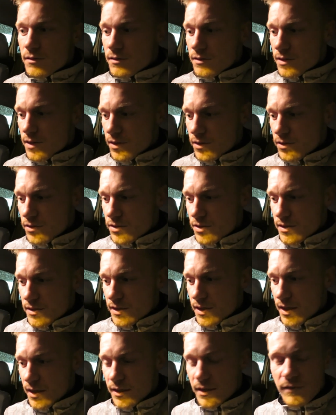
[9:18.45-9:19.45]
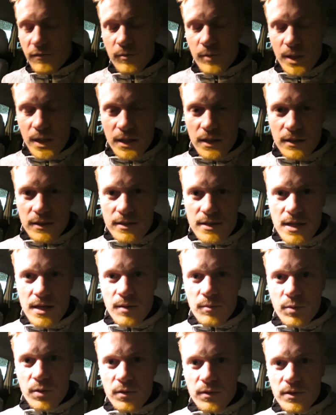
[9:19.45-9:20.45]
So you just yeah, you give them a little
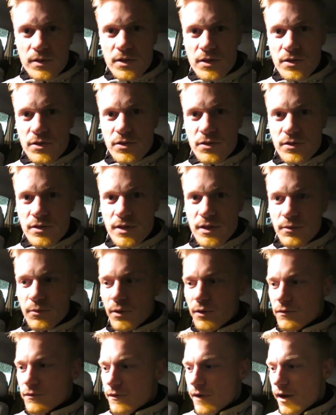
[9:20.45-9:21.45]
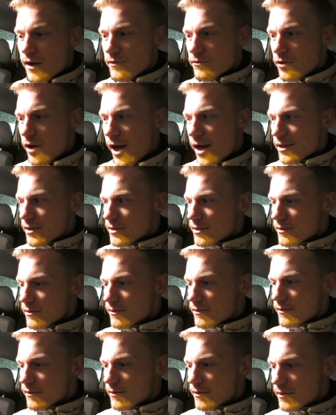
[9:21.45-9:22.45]
tip, which is usually what five rand.
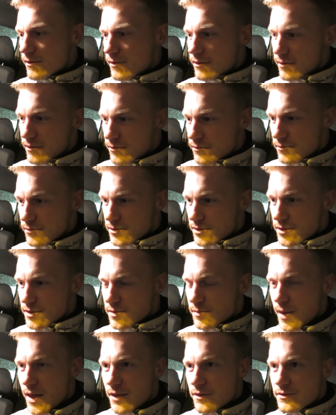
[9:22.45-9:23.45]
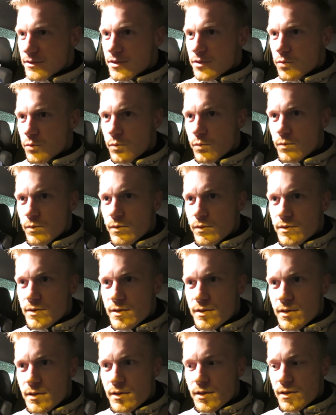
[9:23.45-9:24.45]
Yeah. So it
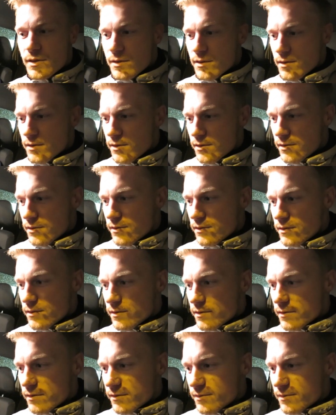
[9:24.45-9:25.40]
used to be two rand back in the day.